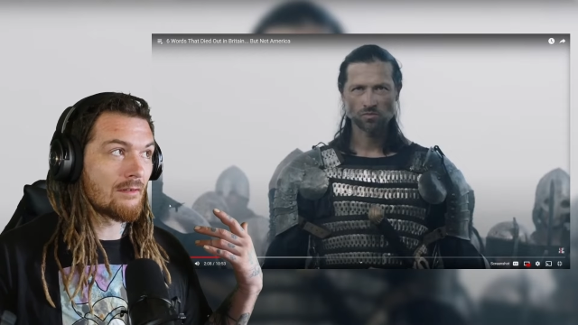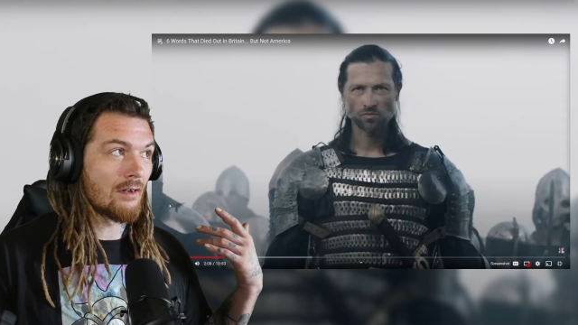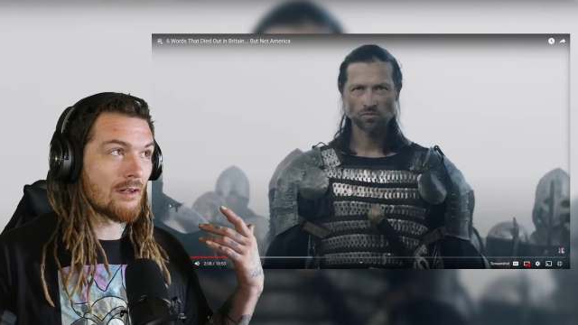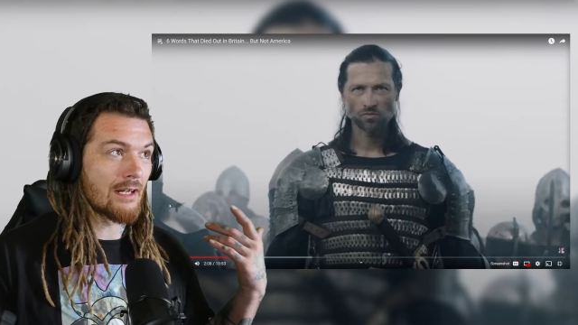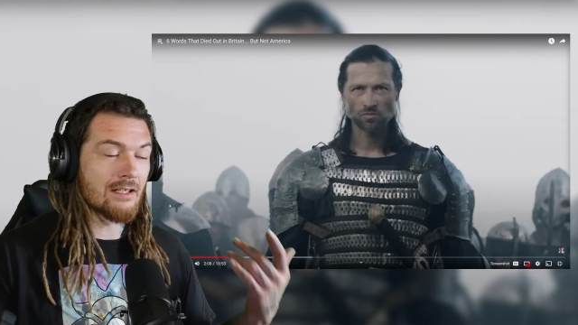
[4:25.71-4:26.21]

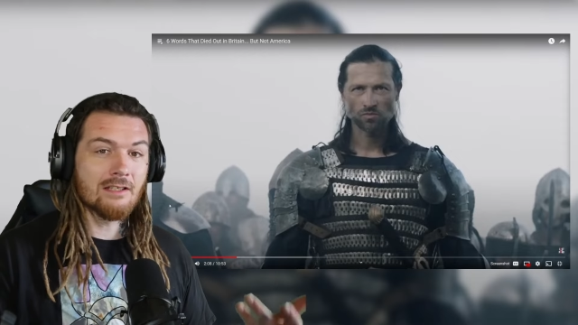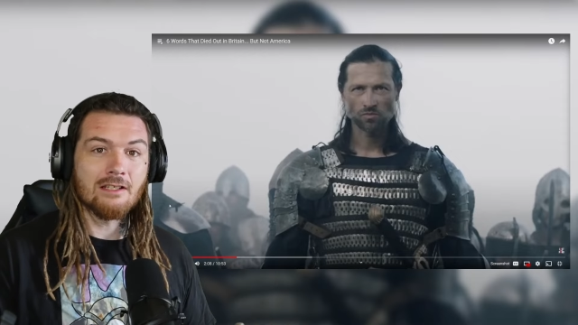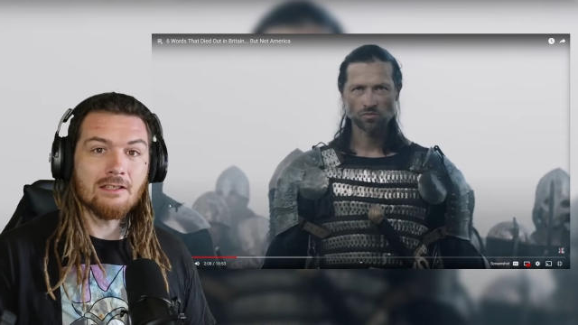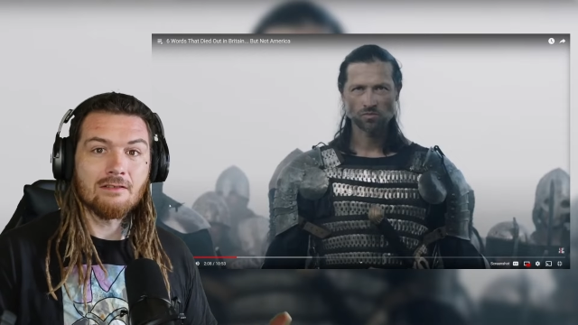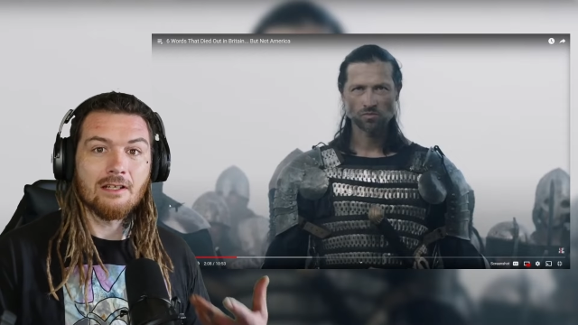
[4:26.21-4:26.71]
Speaker 1: our
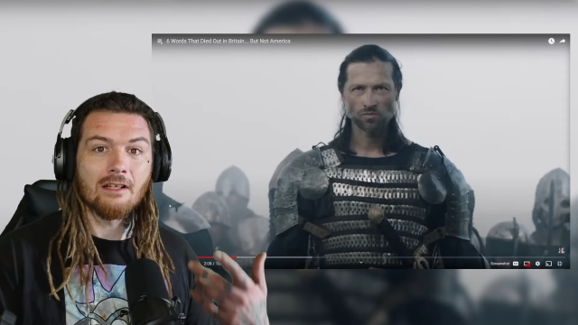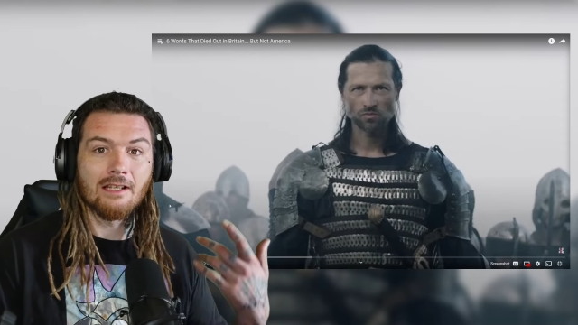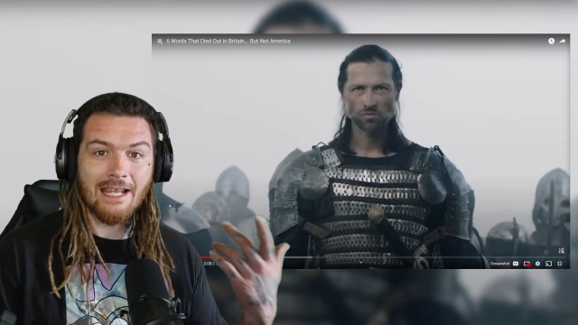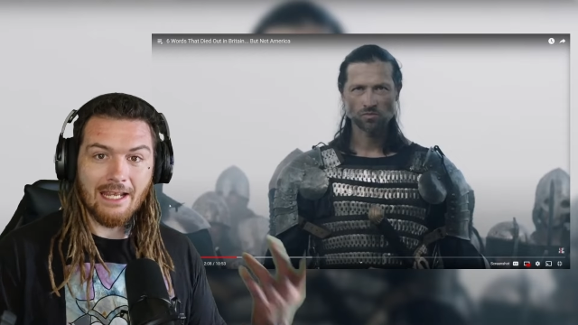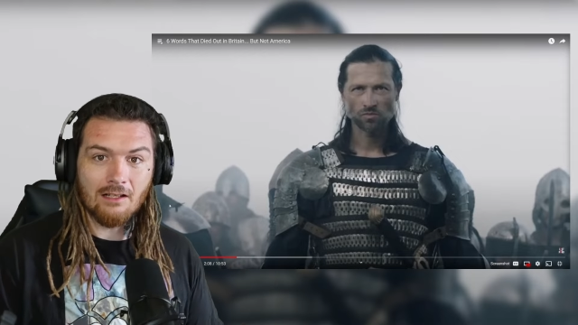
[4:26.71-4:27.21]
ancestry,
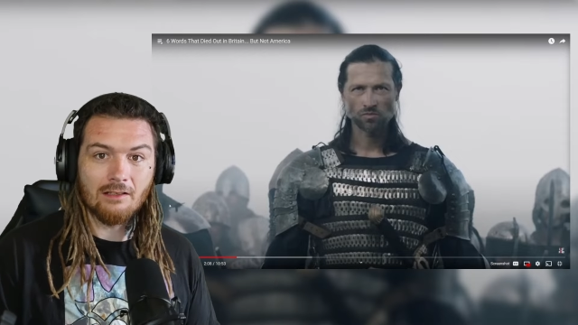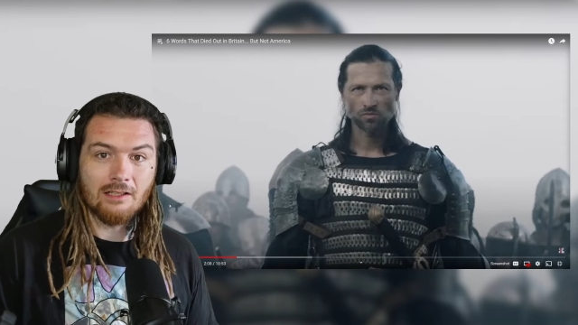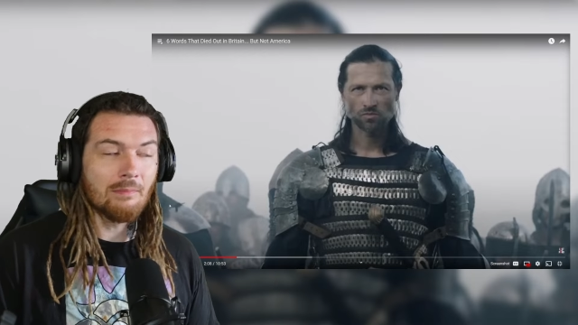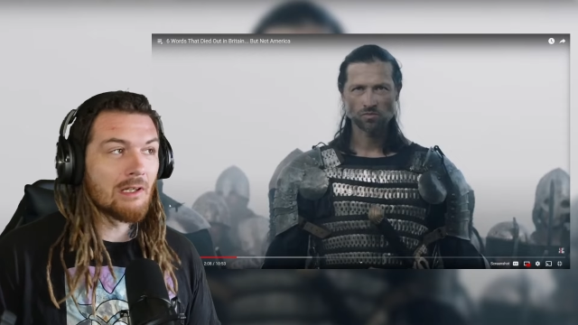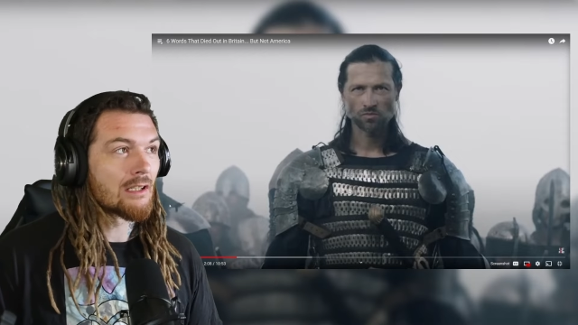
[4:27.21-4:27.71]
the
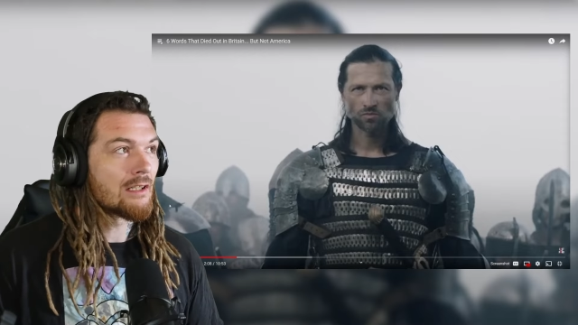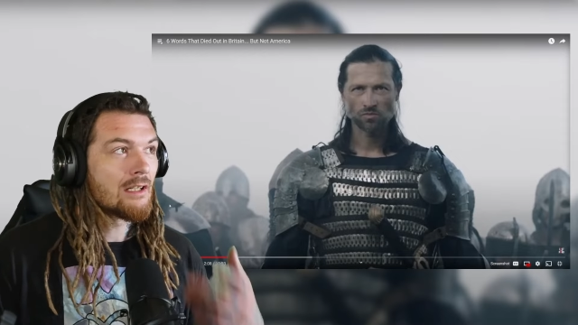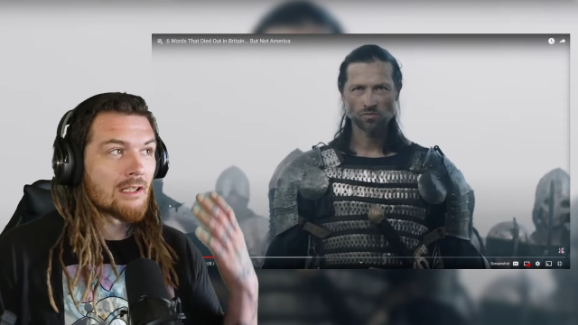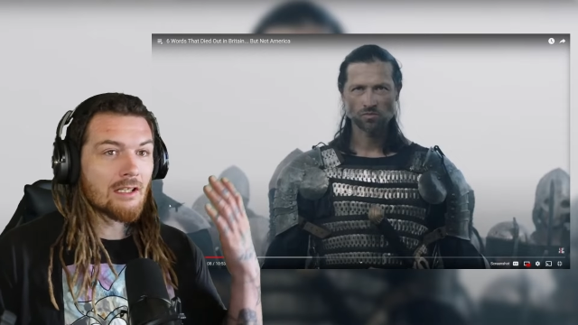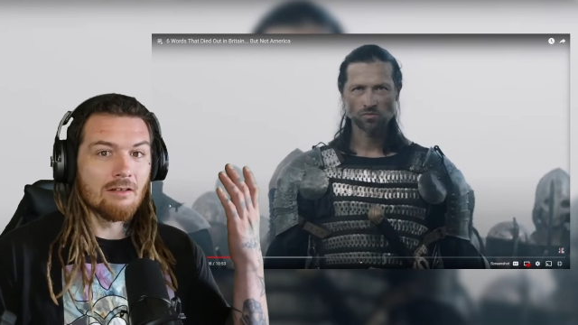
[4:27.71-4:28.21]
England part,
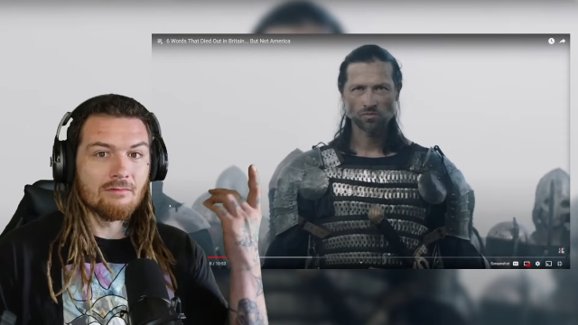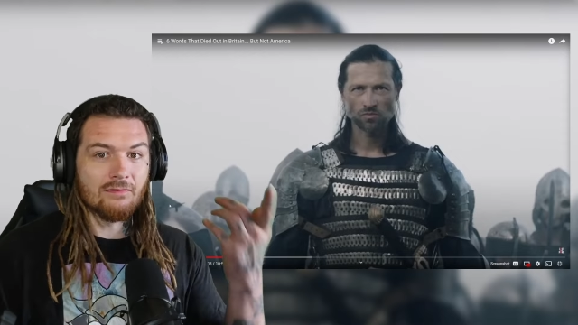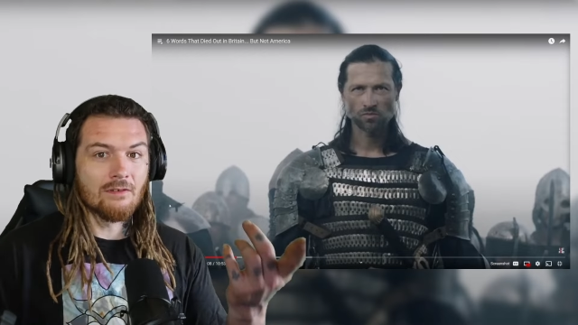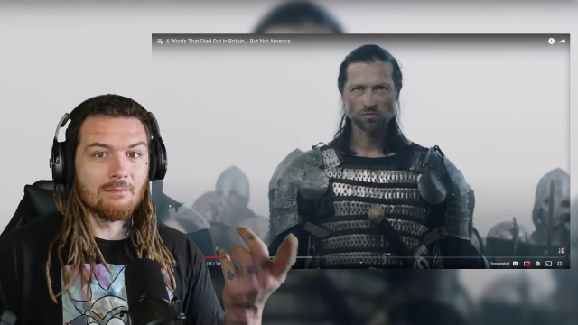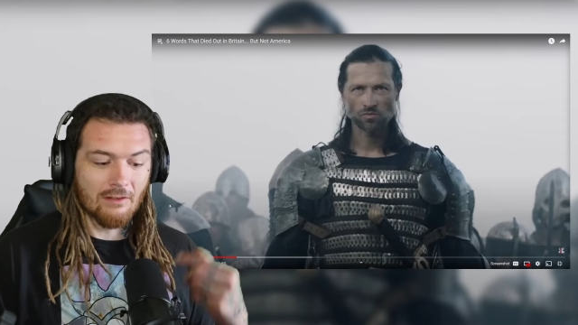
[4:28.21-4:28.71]
comes
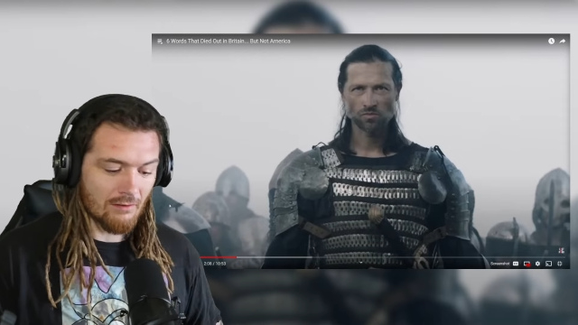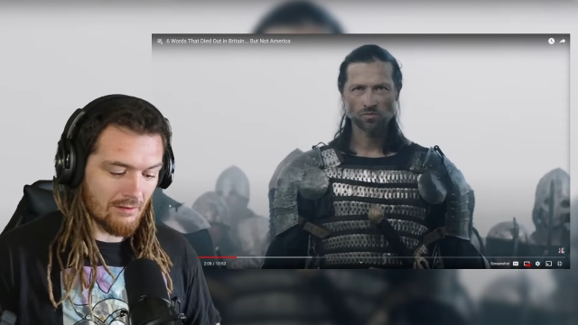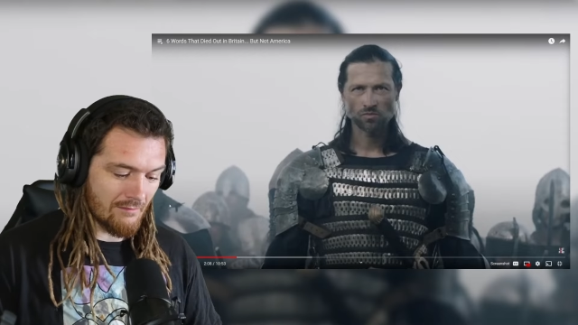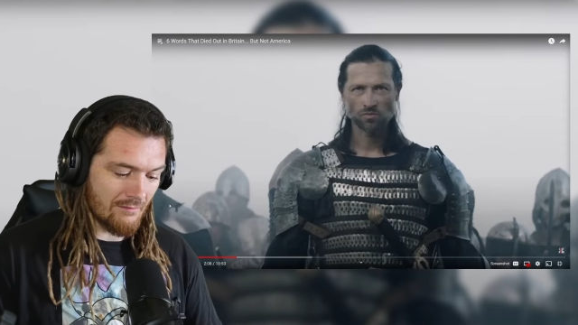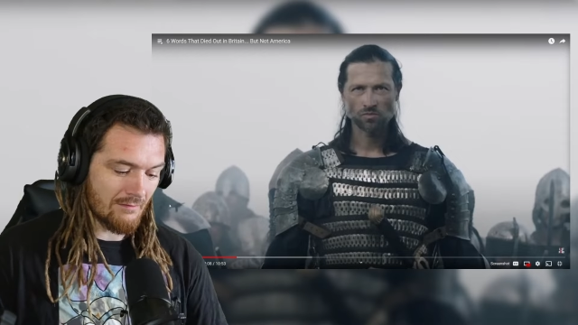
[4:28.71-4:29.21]
from the
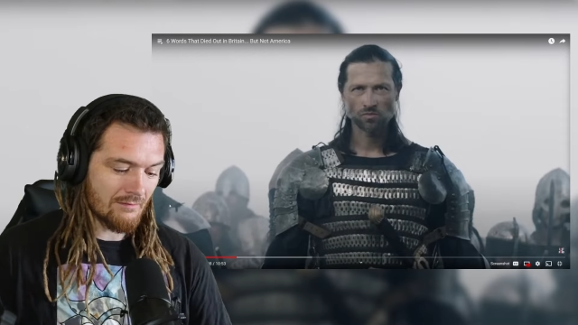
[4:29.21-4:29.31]
north